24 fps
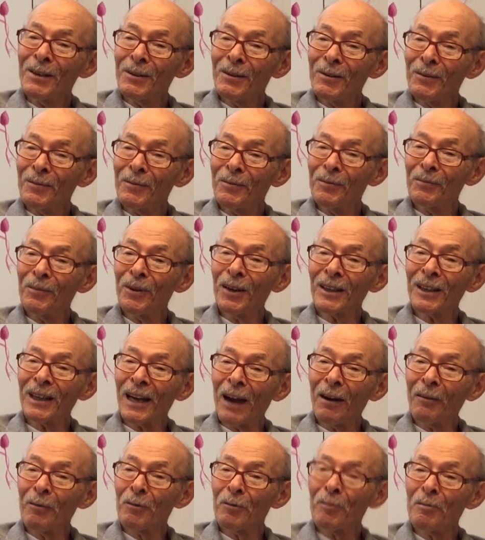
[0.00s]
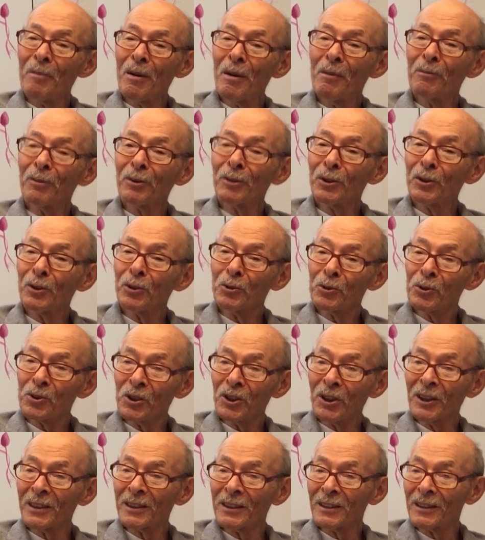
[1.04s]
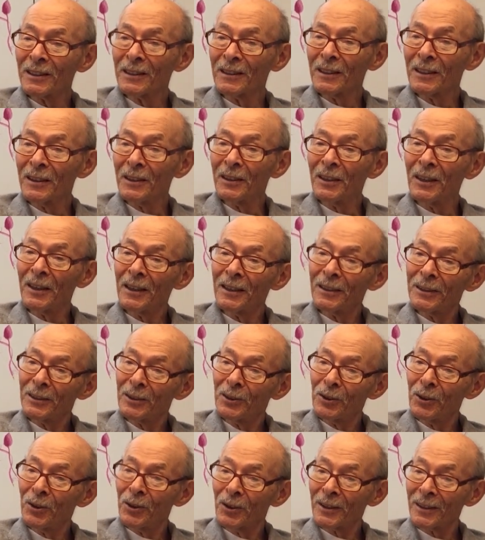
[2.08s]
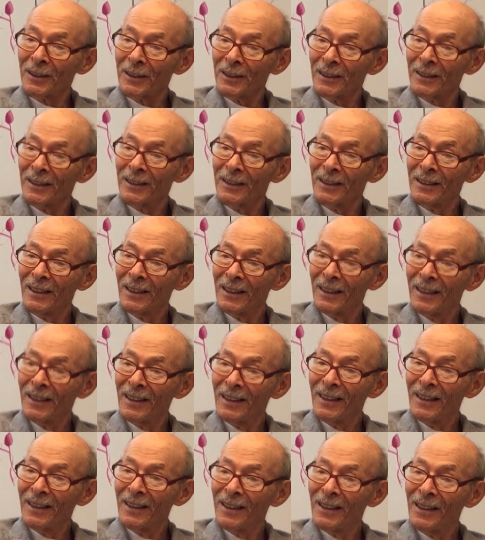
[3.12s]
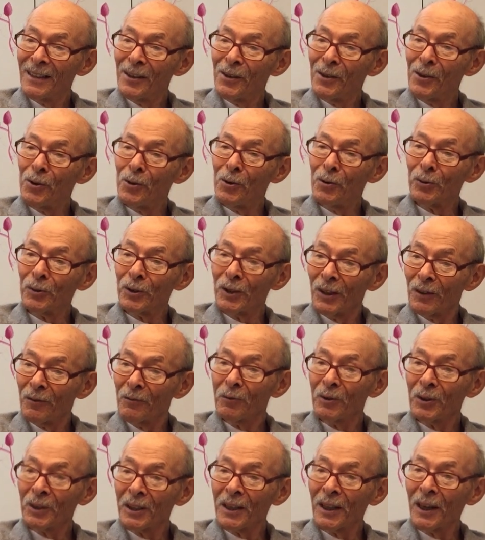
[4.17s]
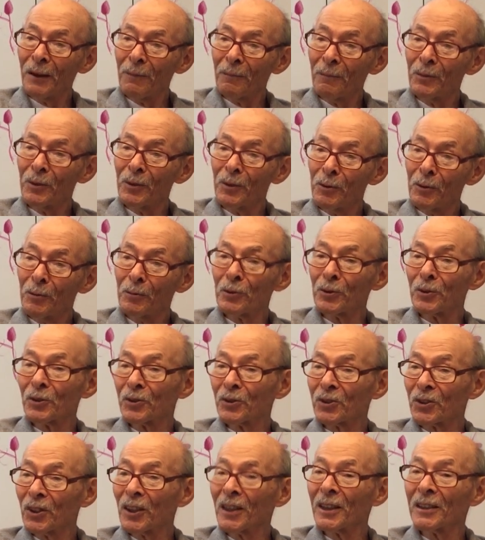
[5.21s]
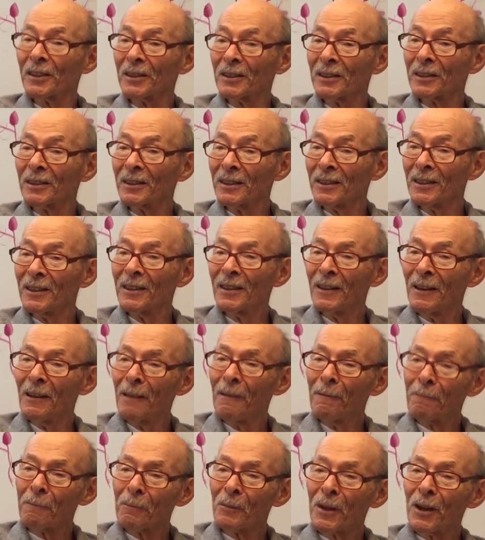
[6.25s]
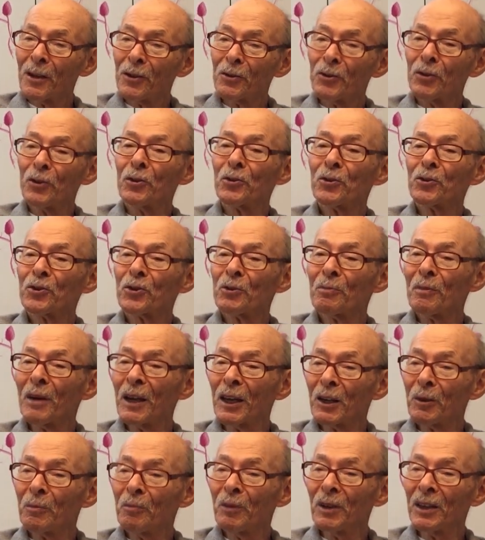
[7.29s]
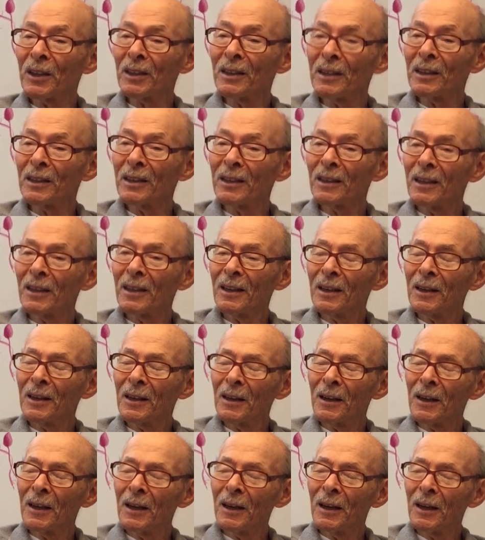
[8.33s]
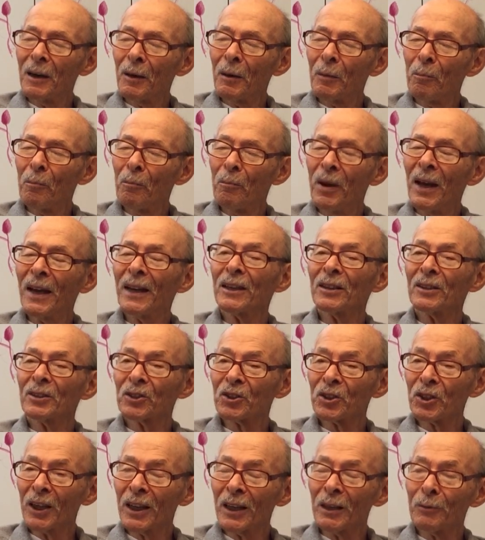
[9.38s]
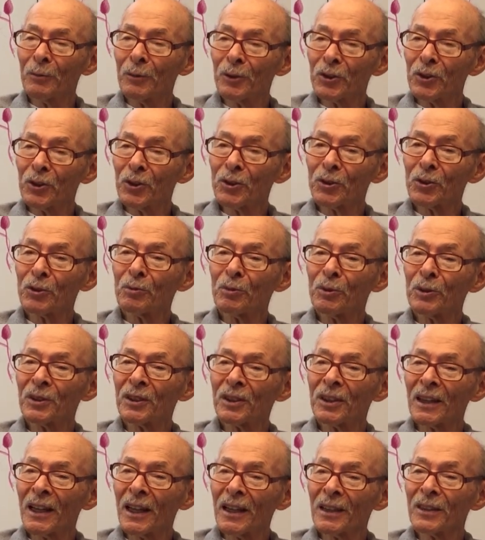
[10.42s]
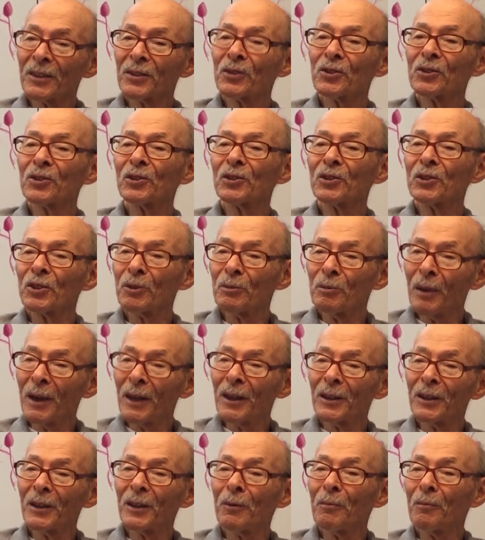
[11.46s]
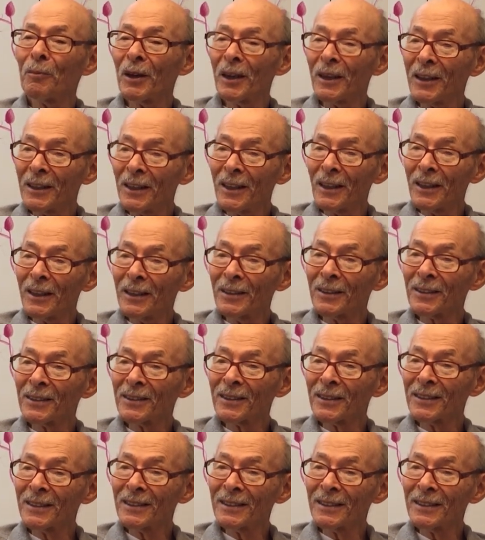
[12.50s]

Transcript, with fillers: it. But I remember Lucille, their daughter, who lived with them, who was single. She used to make me bagel sandwiches with lettuce and tomato and mayonnaise.